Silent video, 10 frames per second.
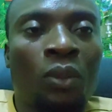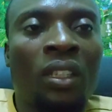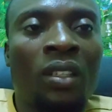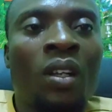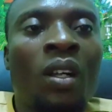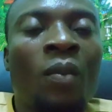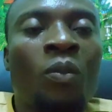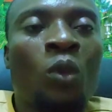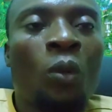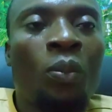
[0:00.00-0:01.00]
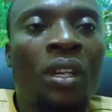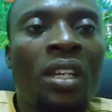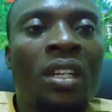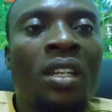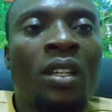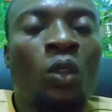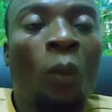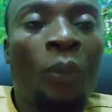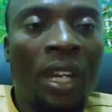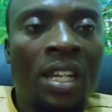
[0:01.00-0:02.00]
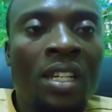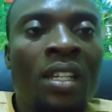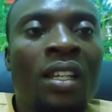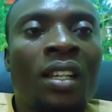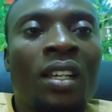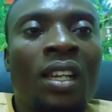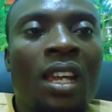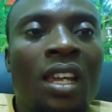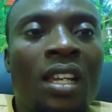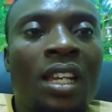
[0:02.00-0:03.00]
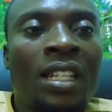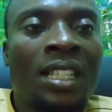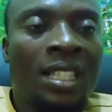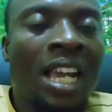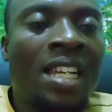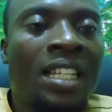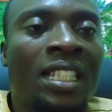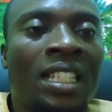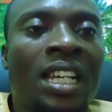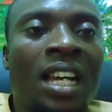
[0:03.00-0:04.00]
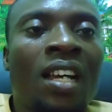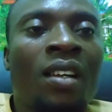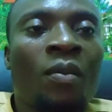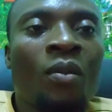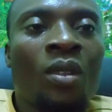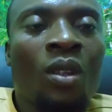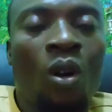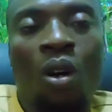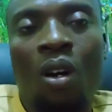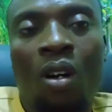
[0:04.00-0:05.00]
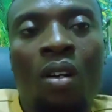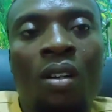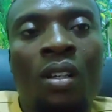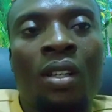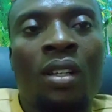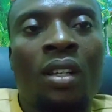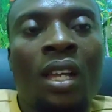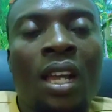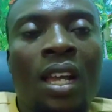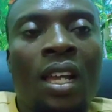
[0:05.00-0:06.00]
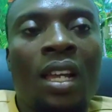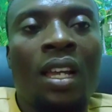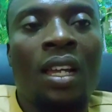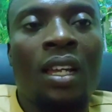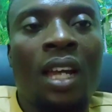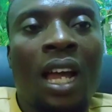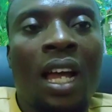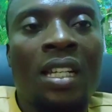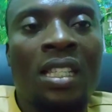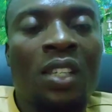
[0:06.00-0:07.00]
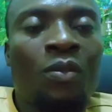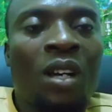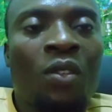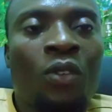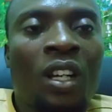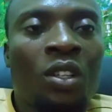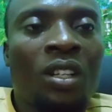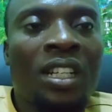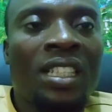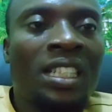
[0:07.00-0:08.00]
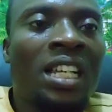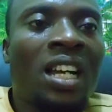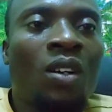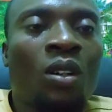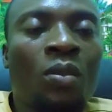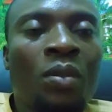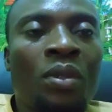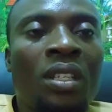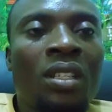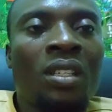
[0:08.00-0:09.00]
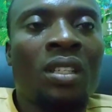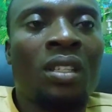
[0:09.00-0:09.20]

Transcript: be to being a design engineer or additive manufacturing engineer, or maybe